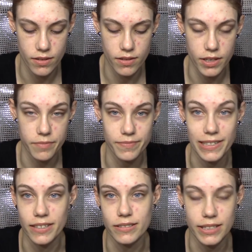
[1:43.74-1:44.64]
you
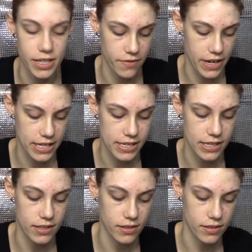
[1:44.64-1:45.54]
know they're
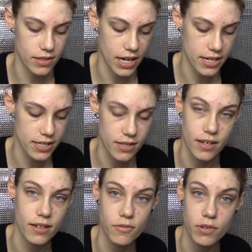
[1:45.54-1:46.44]
fancy and nice and
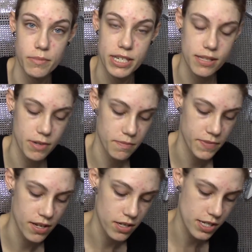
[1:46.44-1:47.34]
I don't want to mess them up.
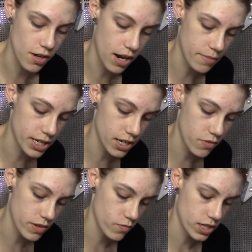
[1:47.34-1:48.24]
So I'm going to go
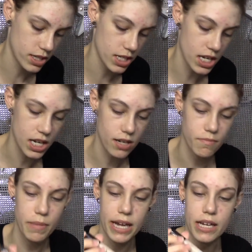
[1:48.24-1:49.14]
in with the
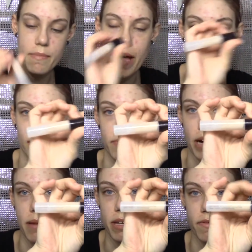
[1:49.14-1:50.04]
Becca Backlit
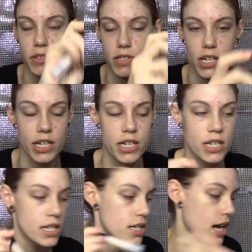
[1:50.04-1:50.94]
Priming Filter.
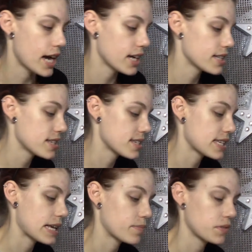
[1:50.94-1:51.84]
I got this
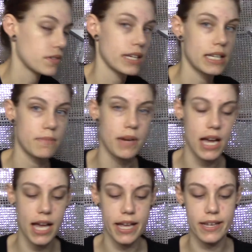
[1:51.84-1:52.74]
sample in
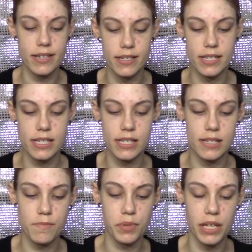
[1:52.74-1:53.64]
my
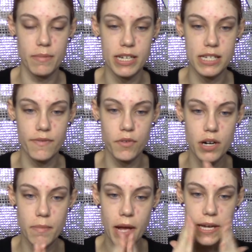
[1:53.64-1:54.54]
Play by
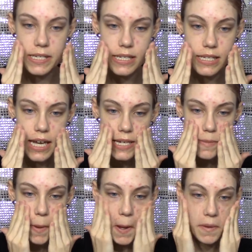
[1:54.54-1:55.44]
Sephora box this last
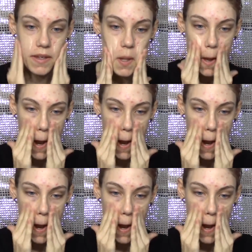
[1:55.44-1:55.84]
month.